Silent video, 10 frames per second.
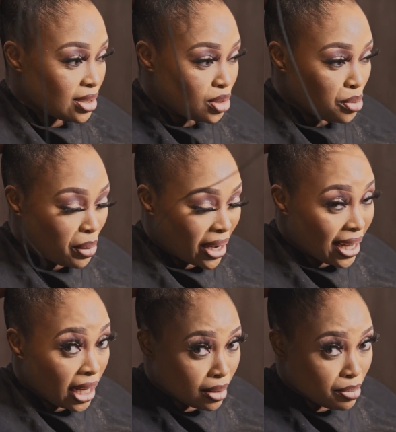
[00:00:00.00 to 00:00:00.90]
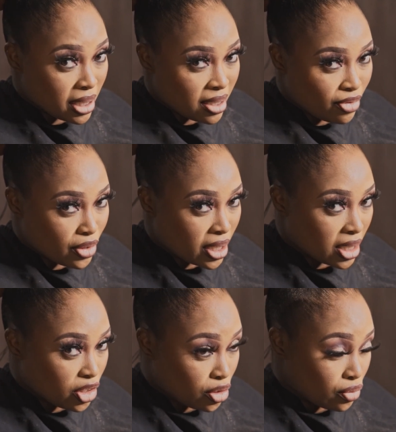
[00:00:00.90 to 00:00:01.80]
need to buy helmets for their
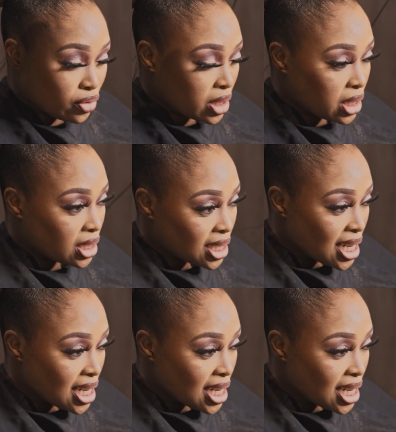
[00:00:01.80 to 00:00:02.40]
children,